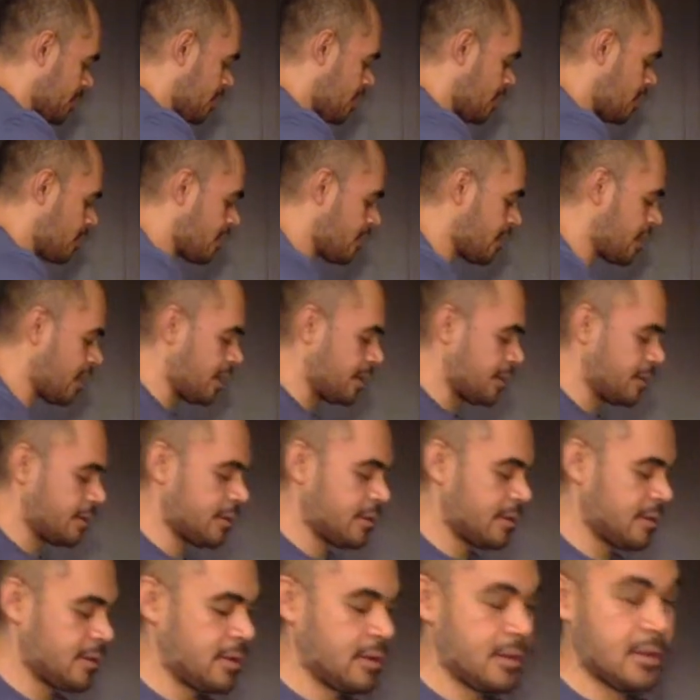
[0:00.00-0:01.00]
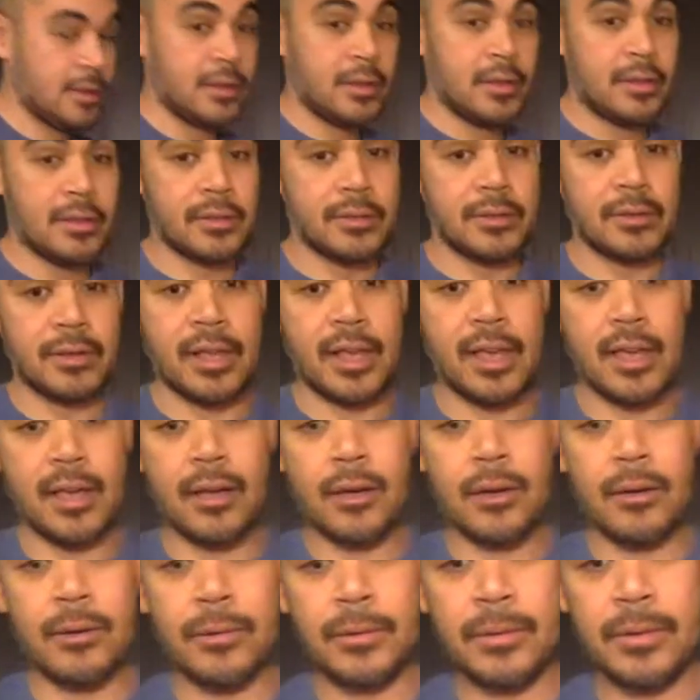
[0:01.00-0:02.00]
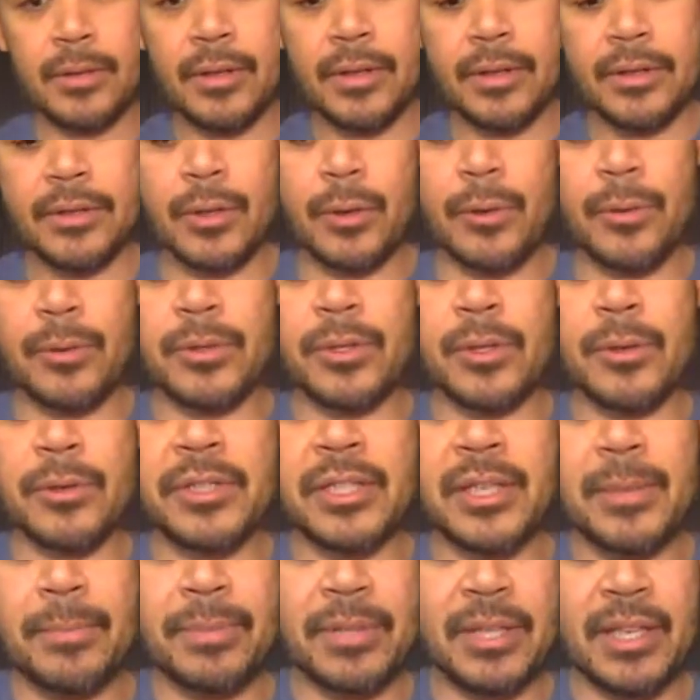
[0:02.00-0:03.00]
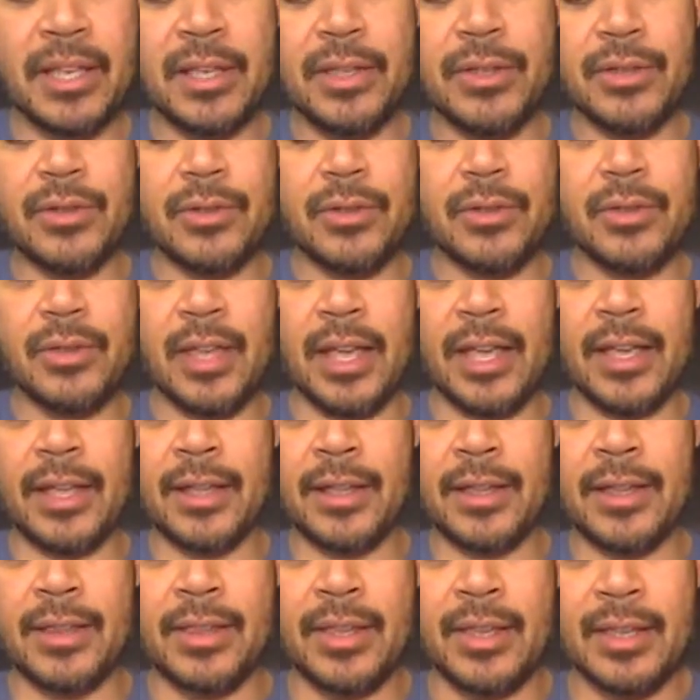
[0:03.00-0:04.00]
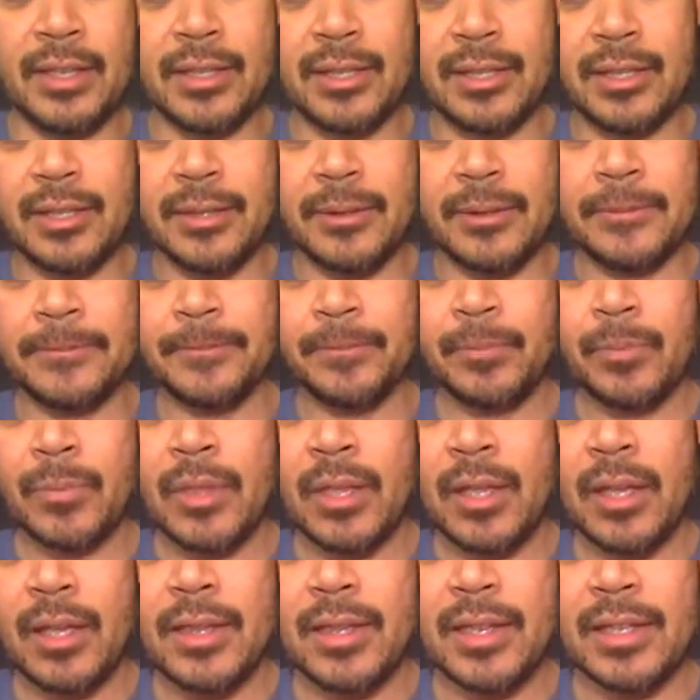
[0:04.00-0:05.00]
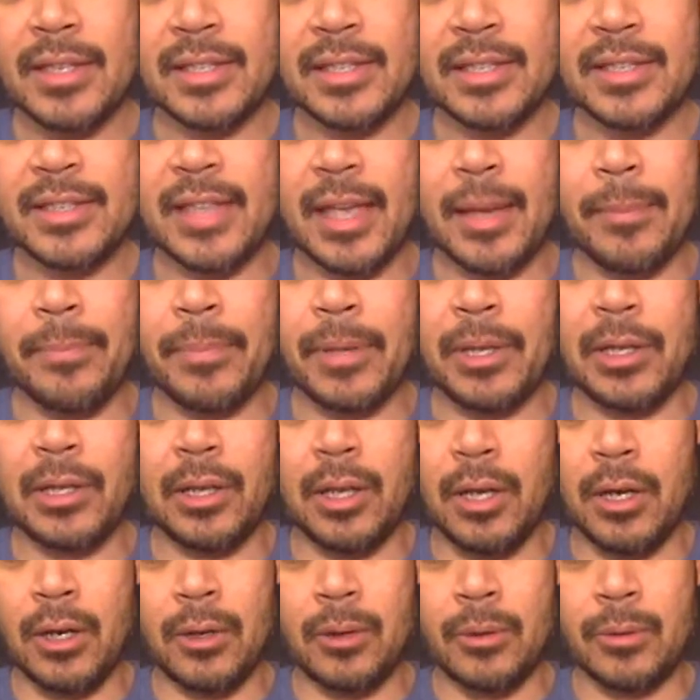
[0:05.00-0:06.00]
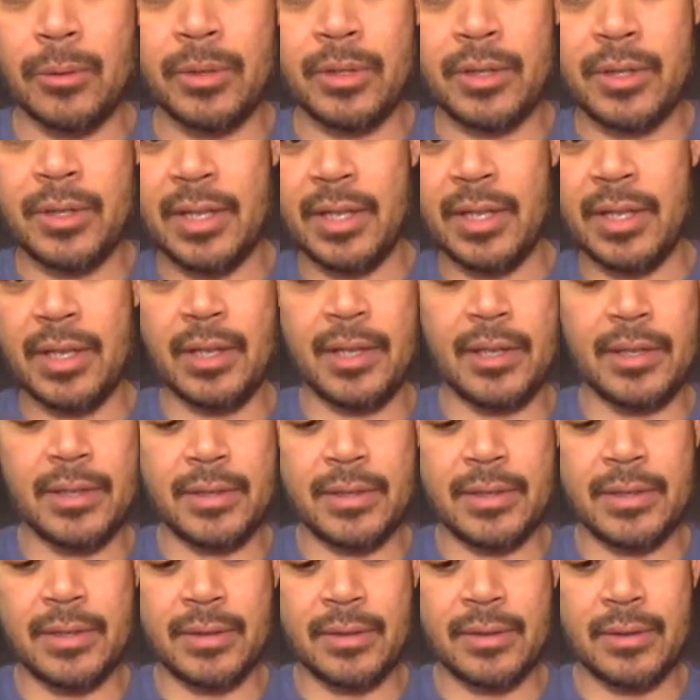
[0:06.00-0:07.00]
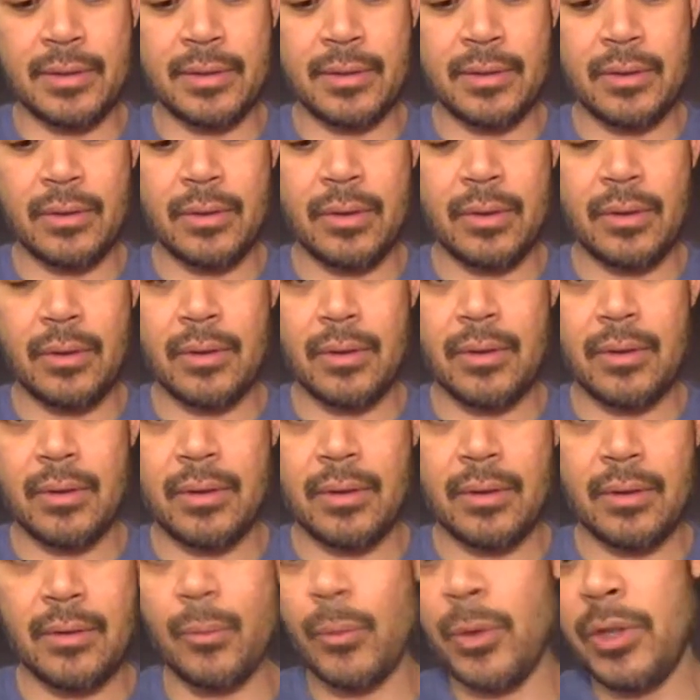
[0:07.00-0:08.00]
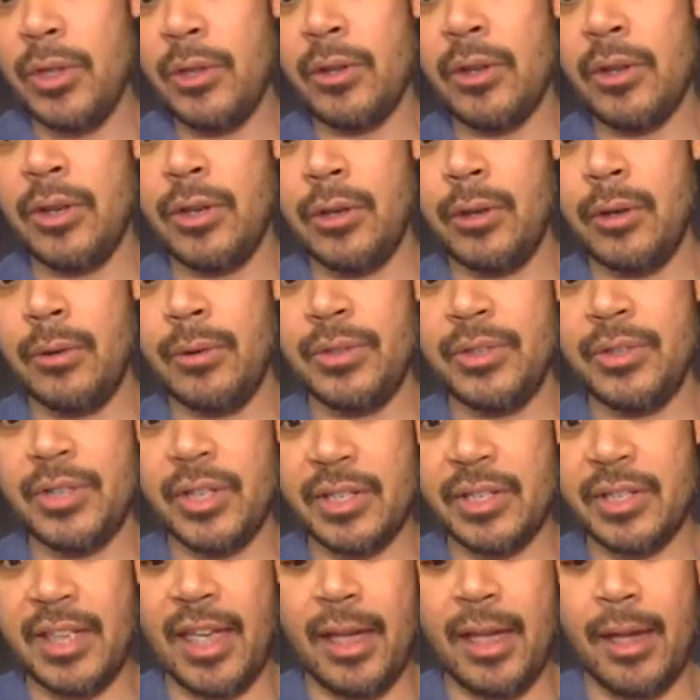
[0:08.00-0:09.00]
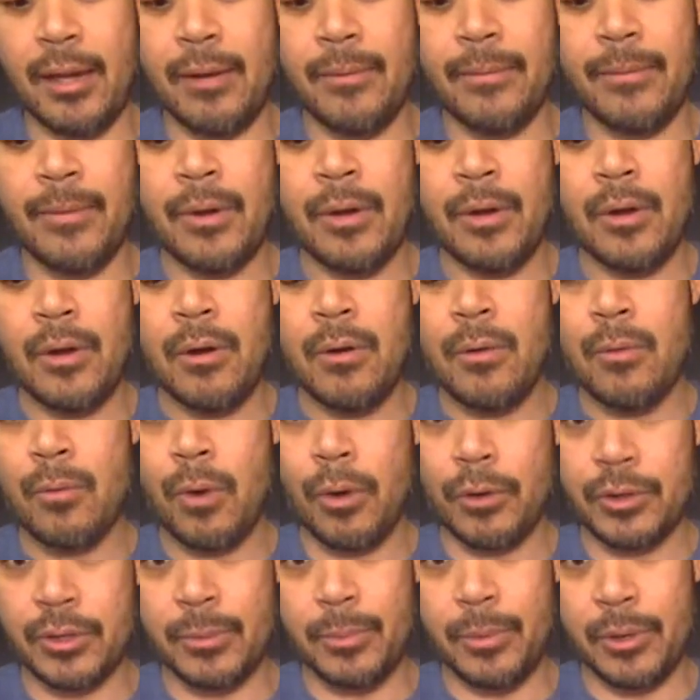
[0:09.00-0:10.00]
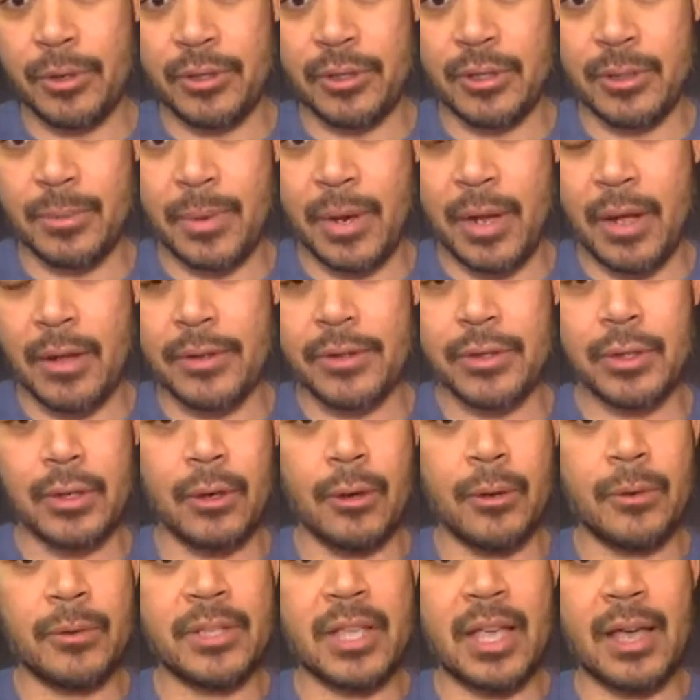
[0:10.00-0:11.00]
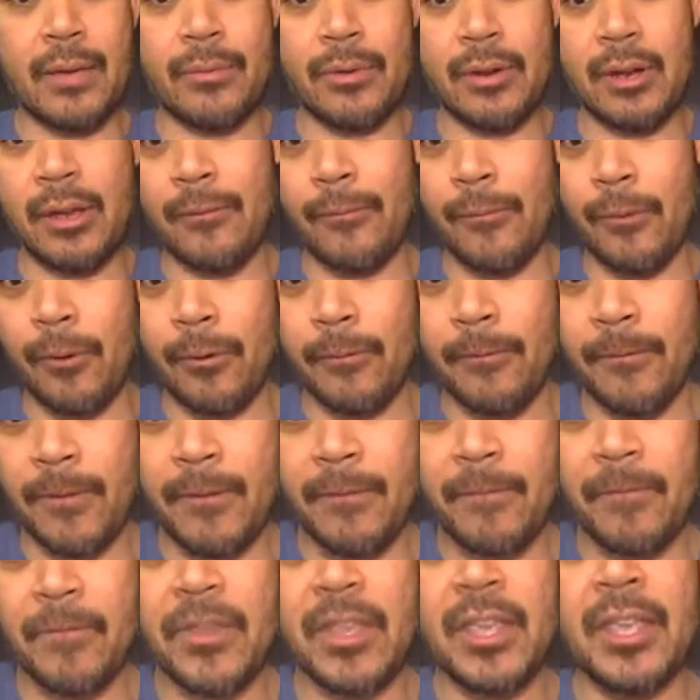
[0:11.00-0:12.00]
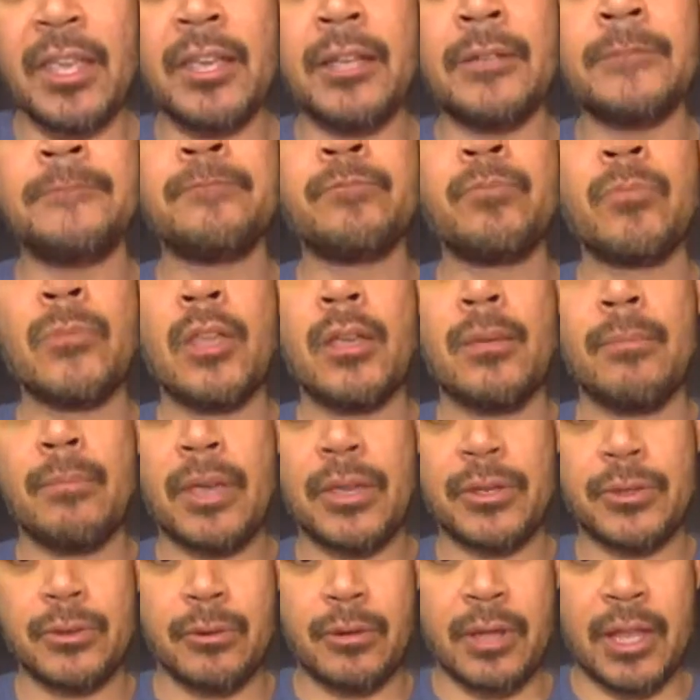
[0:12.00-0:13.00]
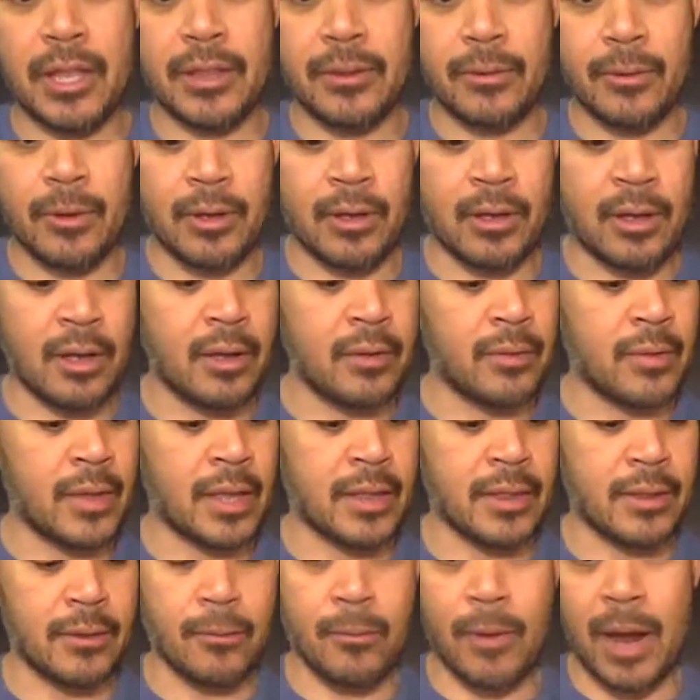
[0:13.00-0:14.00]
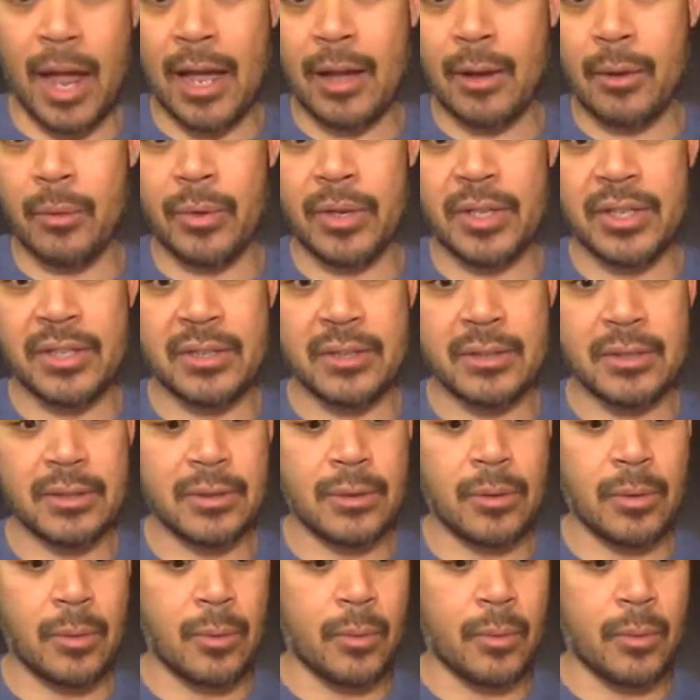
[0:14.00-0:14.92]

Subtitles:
All right. So now, so simply like this step alone is what you can do just to have roasted Brussels sprouts. So it's oven at 450. Make sure that the rack was